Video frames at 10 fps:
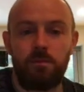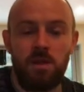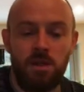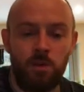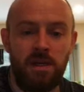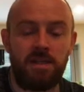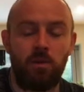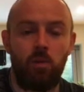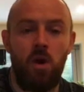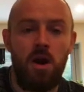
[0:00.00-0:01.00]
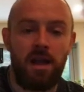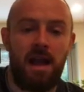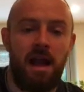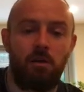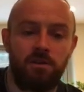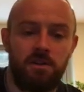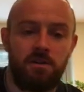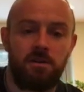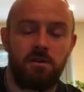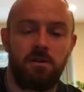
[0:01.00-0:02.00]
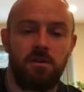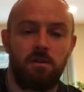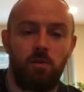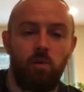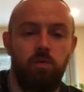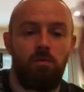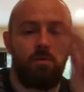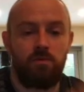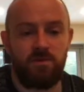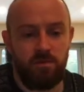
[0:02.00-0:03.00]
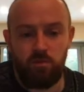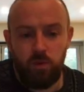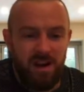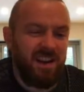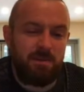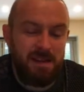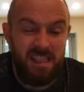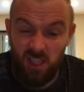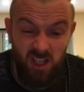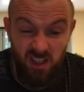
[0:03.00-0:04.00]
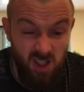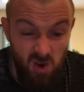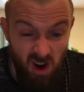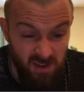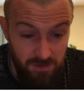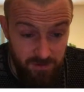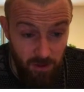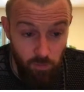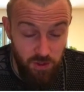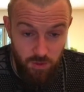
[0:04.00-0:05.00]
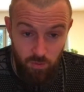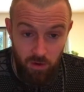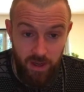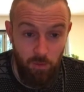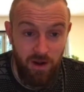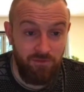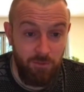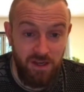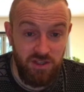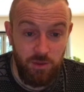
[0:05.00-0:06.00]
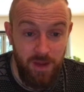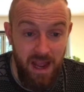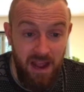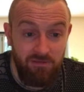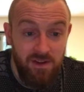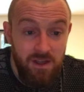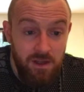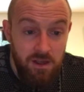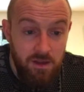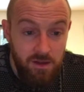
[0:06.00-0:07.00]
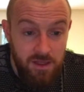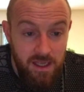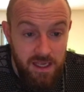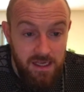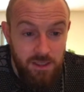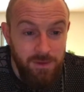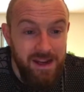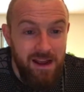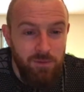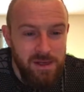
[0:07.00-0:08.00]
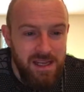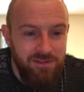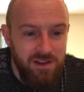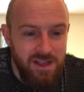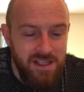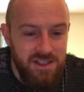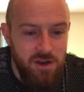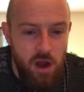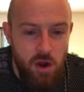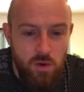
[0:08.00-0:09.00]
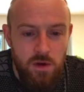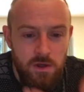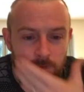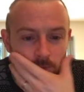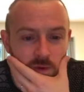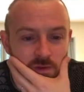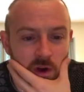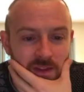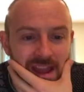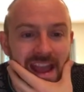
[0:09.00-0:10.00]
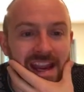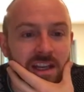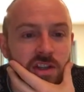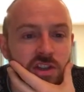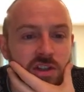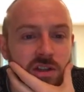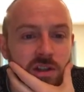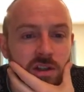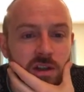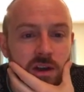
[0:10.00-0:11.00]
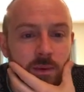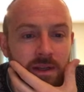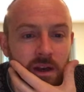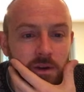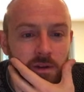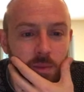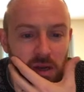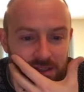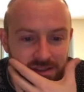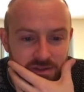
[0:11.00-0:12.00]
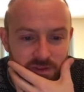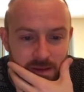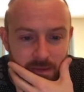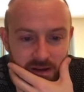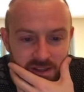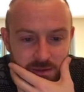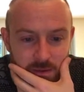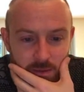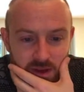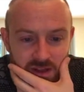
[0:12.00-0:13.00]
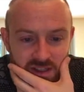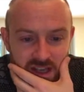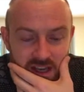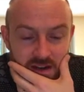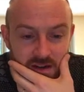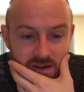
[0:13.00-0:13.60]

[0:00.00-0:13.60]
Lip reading: is we need to work out, we need to basically look at the 2 graphs and think, well, okay, what information do we have? Here, have we given this? No. We've got the age, and we know the person's female, so maybe we could say